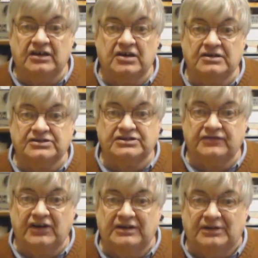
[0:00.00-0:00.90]
kilohertz,
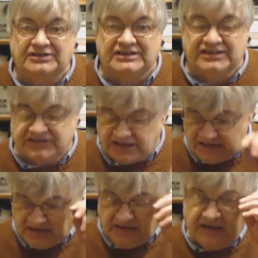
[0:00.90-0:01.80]
if anyone's
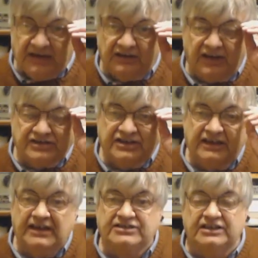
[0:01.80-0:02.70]
listening.
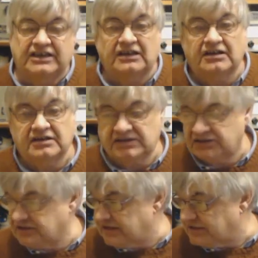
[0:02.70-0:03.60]
1980
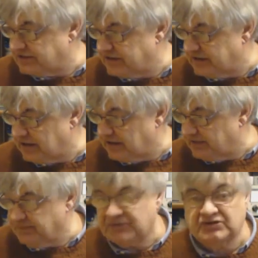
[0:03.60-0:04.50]
kilohertz, that's
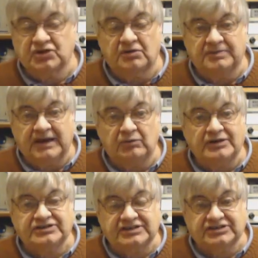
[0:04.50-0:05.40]
the top band,
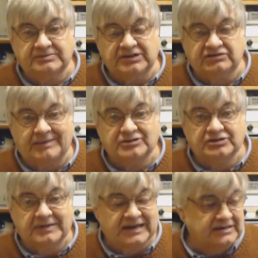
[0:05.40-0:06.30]
160 meter
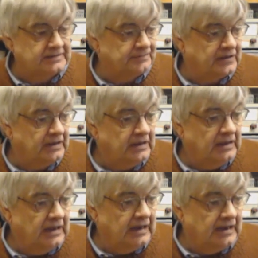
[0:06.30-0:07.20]
amateur band.
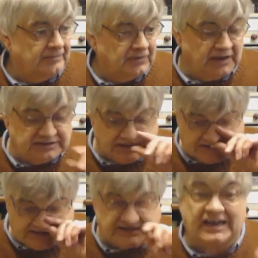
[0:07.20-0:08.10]

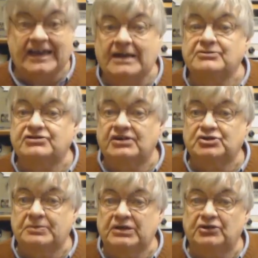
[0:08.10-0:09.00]
19 sets AM, so I
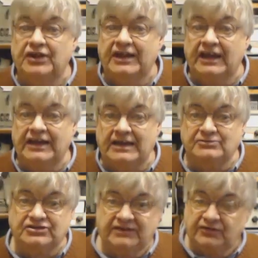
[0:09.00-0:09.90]
should be on there
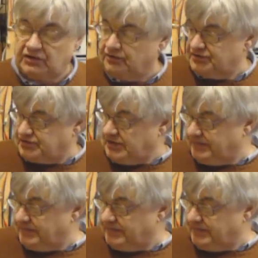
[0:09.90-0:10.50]
AM 7 o'clock this